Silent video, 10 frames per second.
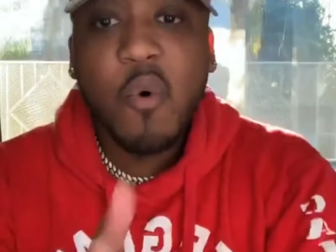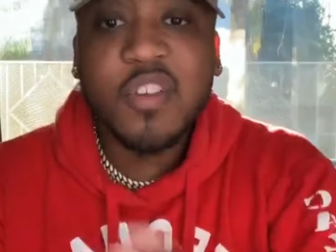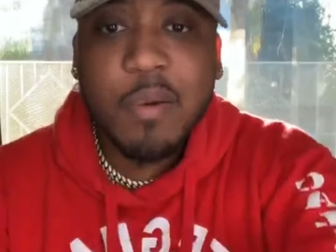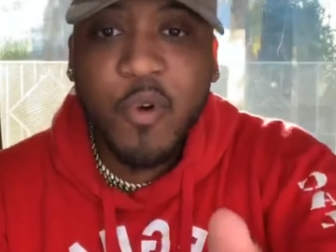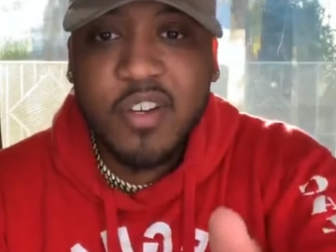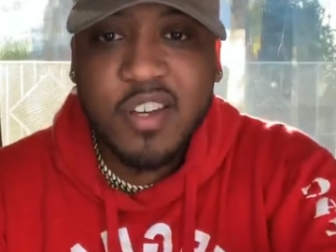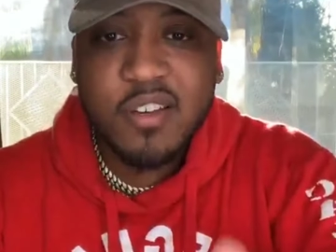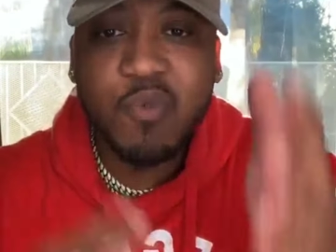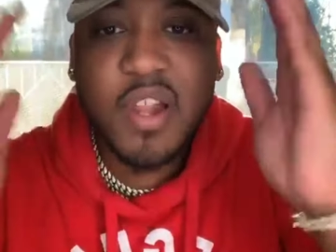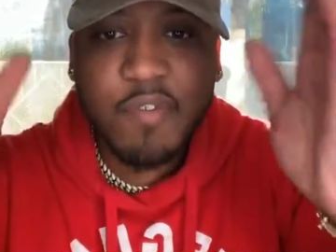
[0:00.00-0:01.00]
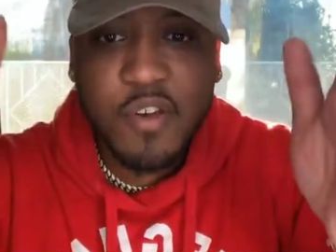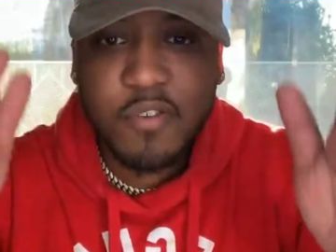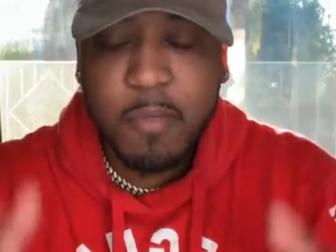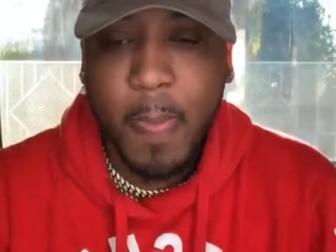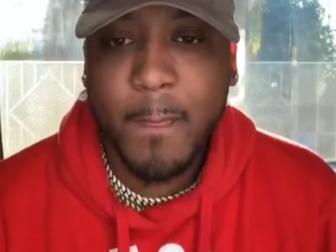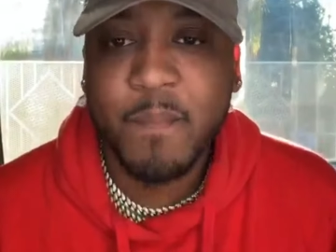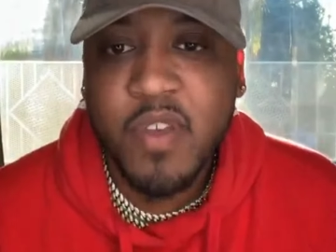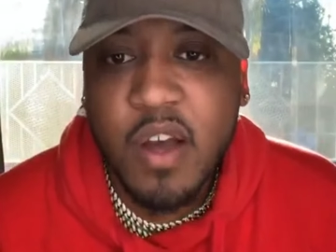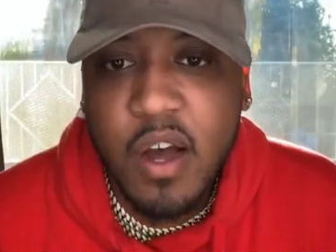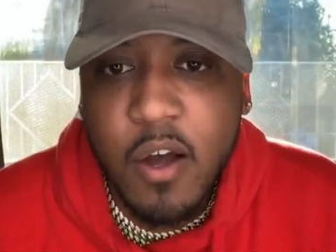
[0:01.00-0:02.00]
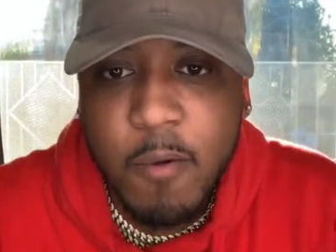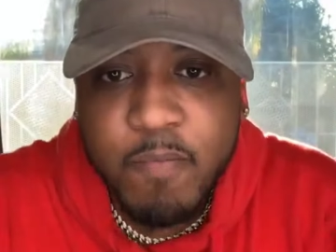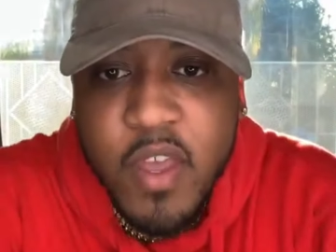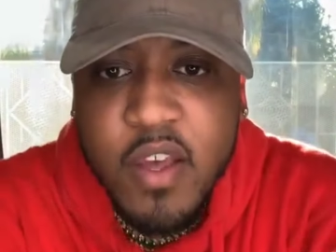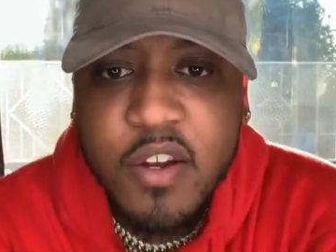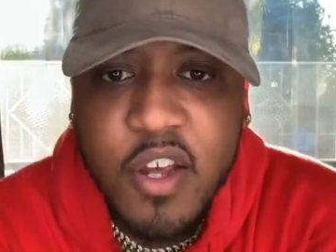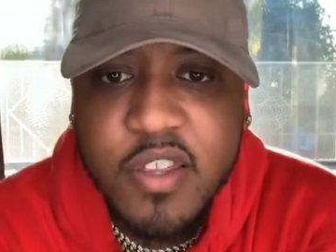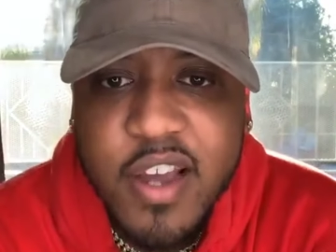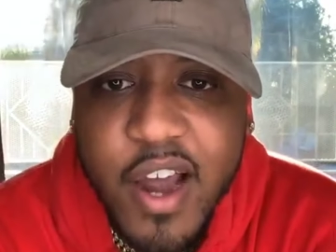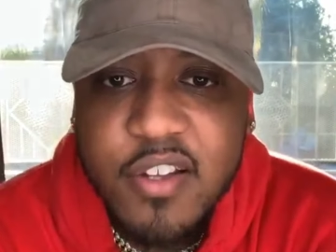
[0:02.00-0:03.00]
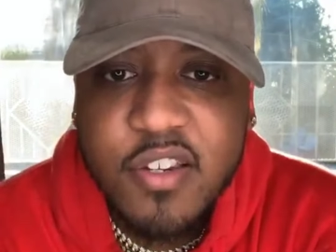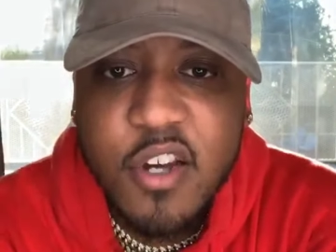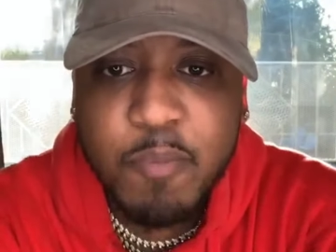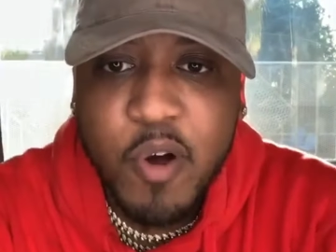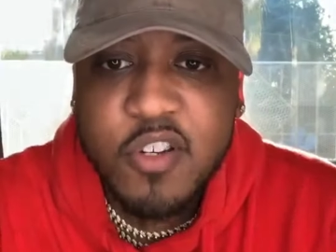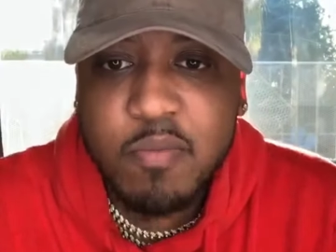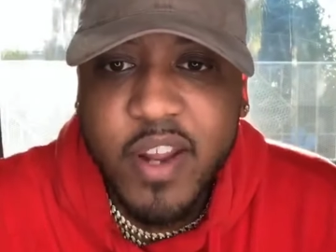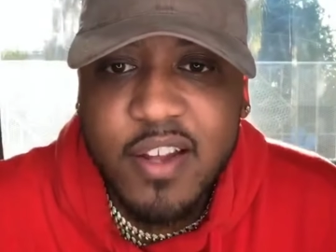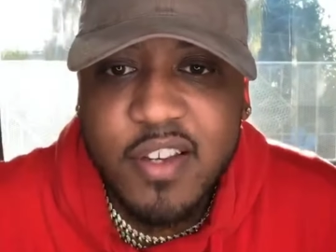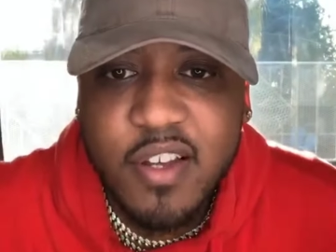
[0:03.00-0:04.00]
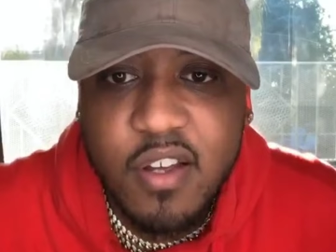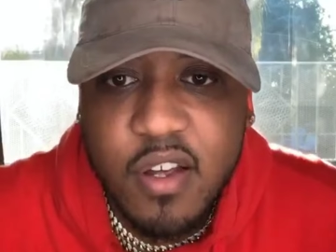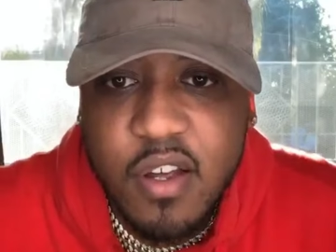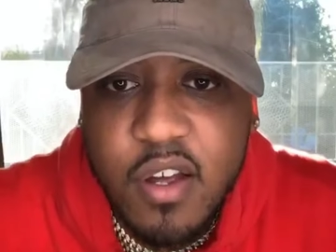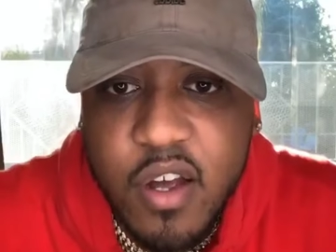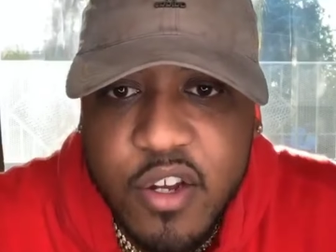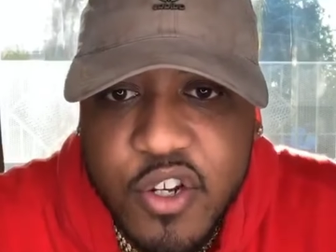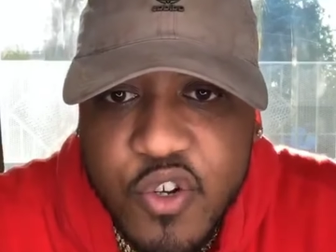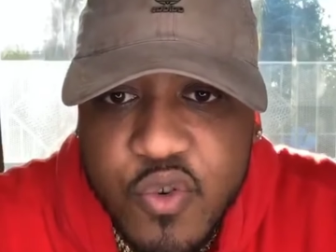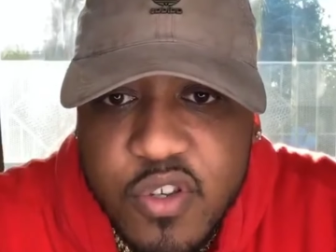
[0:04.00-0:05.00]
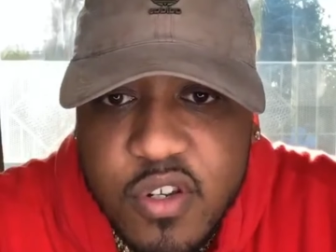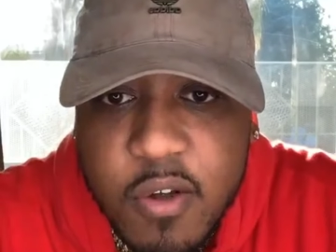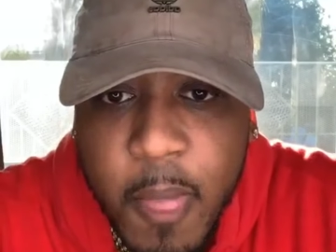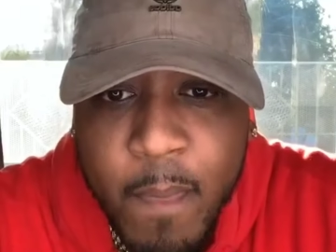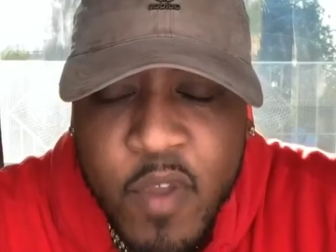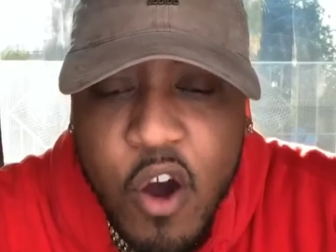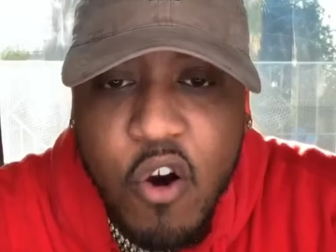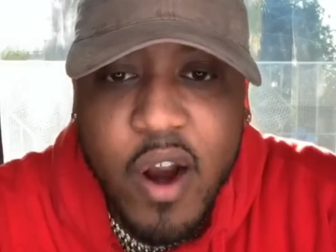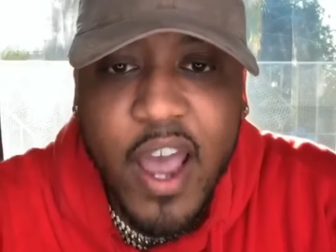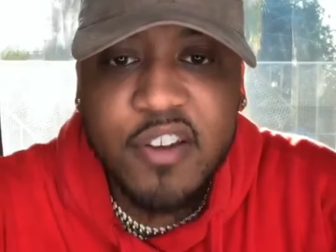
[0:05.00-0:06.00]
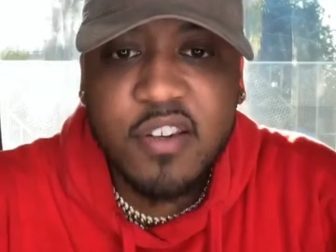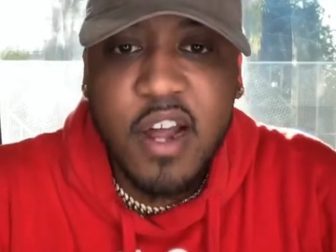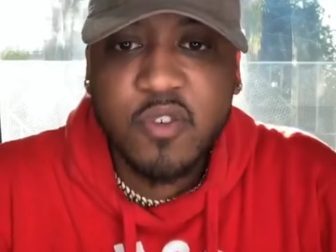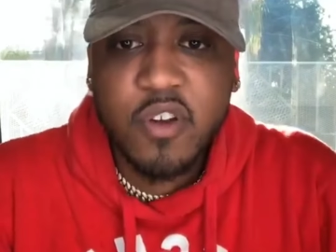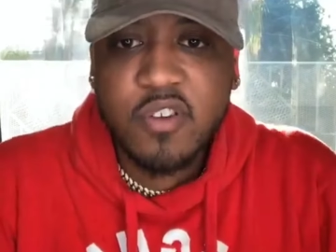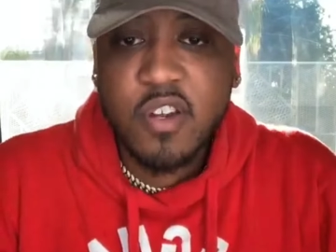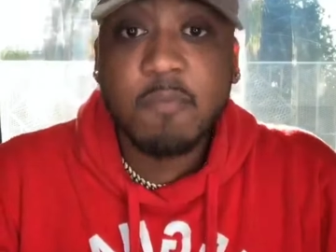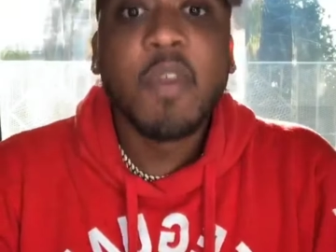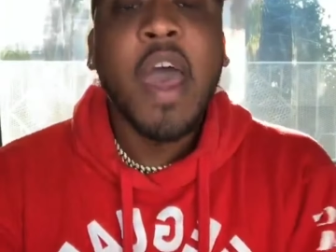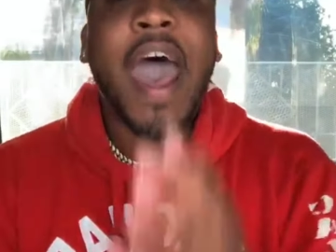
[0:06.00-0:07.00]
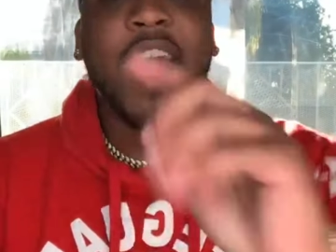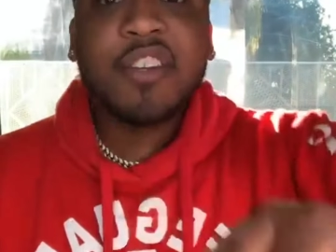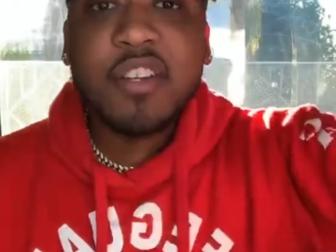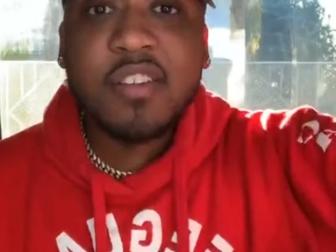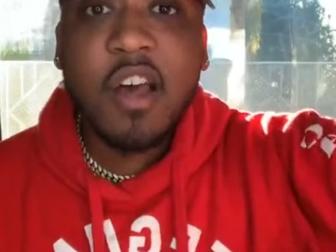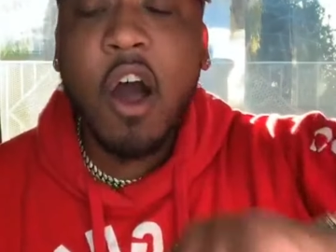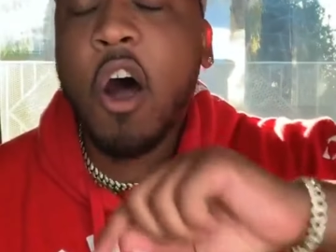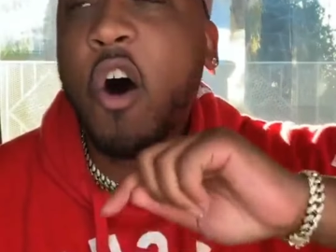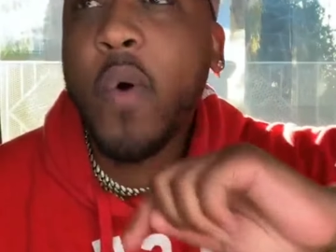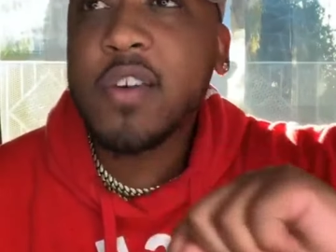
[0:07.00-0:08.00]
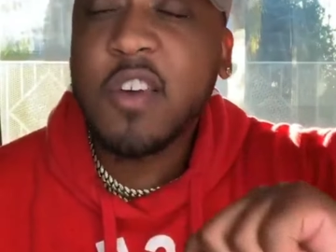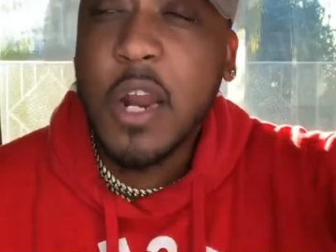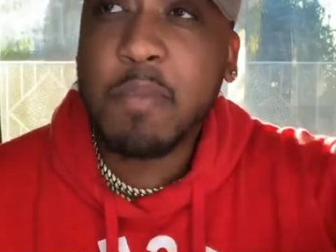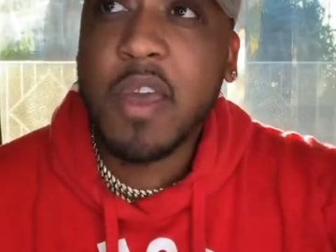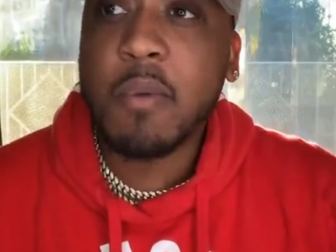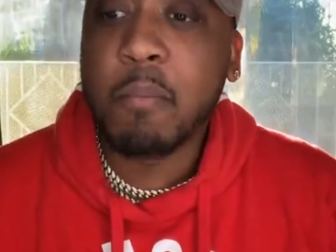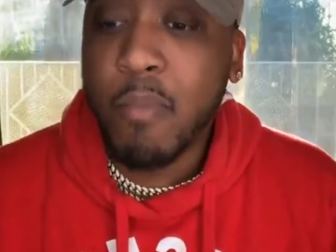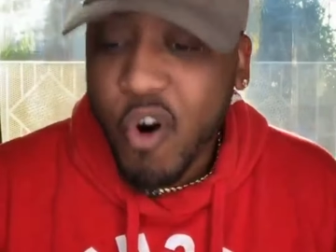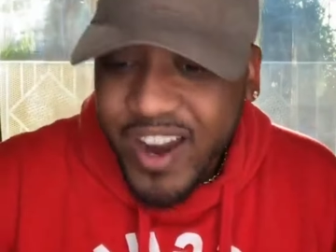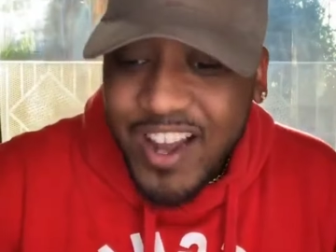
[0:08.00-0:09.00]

what's up, Chrissy? We love you. Um, do you think I could still post some dancing uh, shoots? Or are agents not so interested? Agents are always going to be more